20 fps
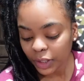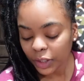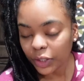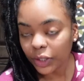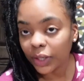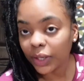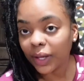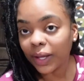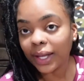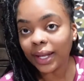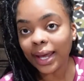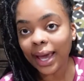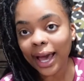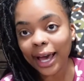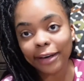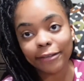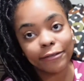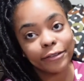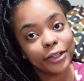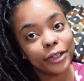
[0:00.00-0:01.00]
Good
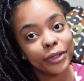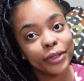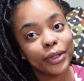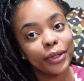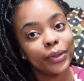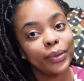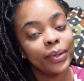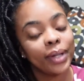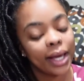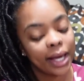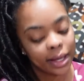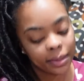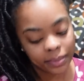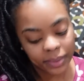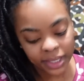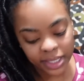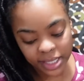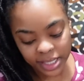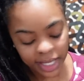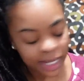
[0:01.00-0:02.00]
afternoon,
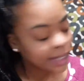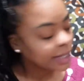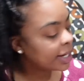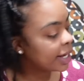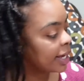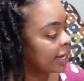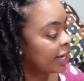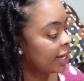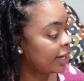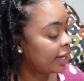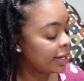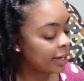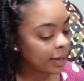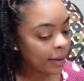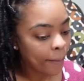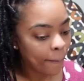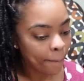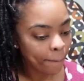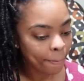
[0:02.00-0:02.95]
happy Sunday.